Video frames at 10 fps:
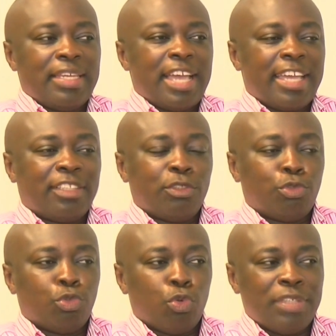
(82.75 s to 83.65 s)
They are getting
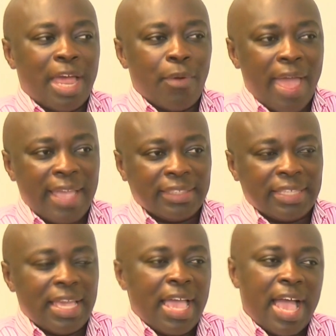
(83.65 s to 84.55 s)
to know their
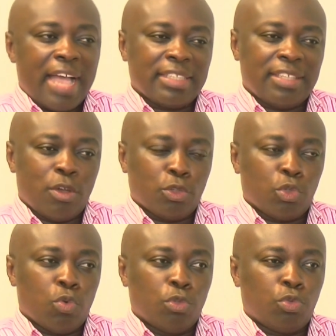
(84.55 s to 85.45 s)
rights as they
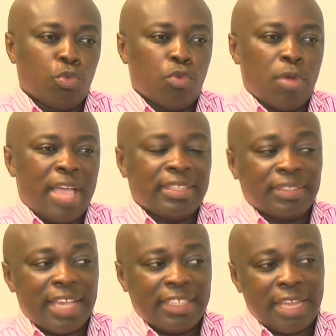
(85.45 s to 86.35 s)
also want to
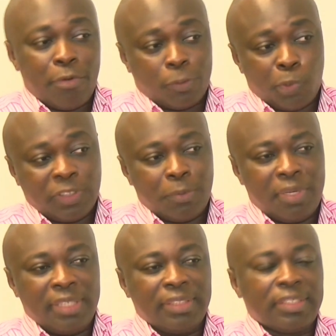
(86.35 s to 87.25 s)
exercise their
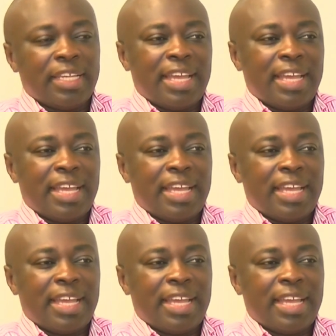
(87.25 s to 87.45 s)
responsibilities.